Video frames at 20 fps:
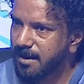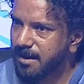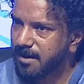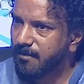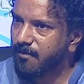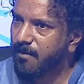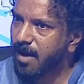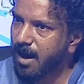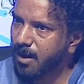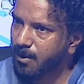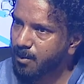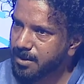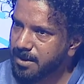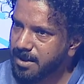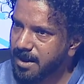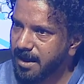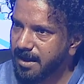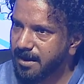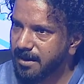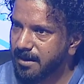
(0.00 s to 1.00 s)
vow
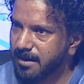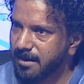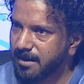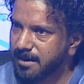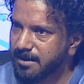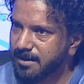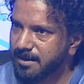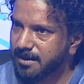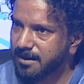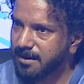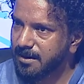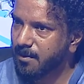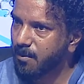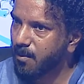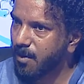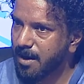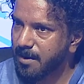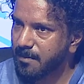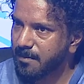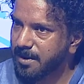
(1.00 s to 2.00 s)
taker, the
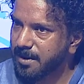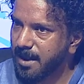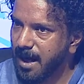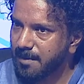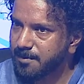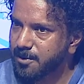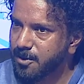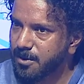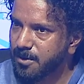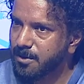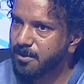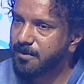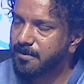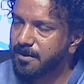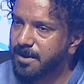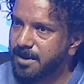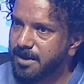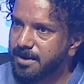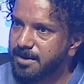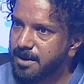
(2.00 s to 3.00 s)
one with absolute
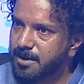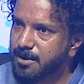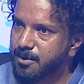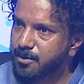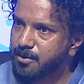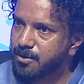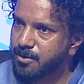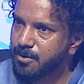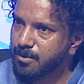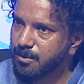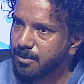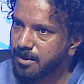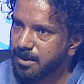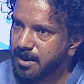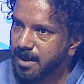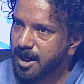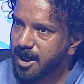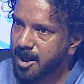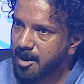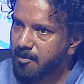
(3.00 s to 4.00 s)
fidelity to truth,
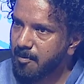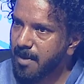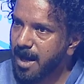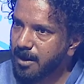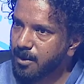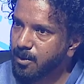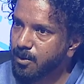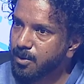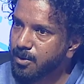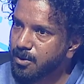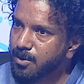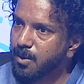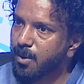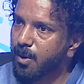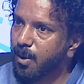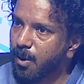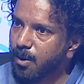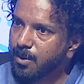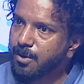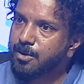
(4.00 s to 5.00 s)
man also
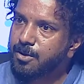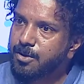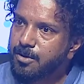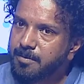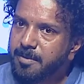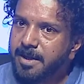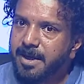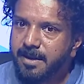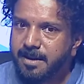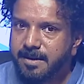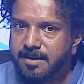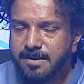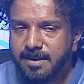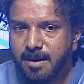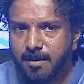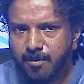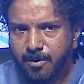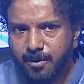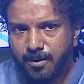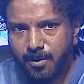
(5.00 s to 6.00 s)
ought to be
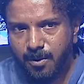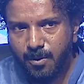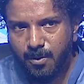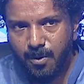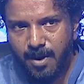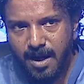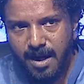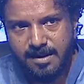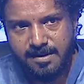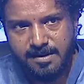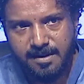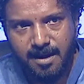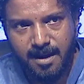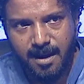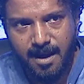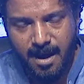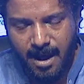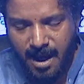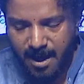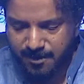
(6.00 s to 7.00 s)
someone who has
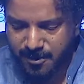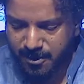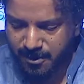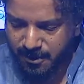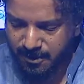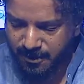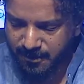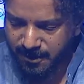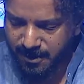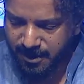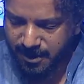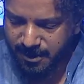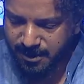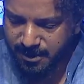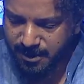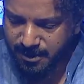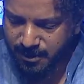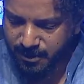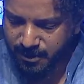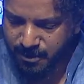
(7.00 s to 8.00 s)
absolute
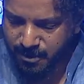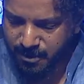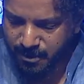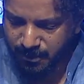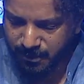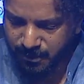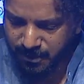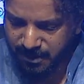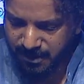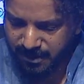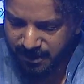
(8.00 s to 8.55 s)
fidelity to truth.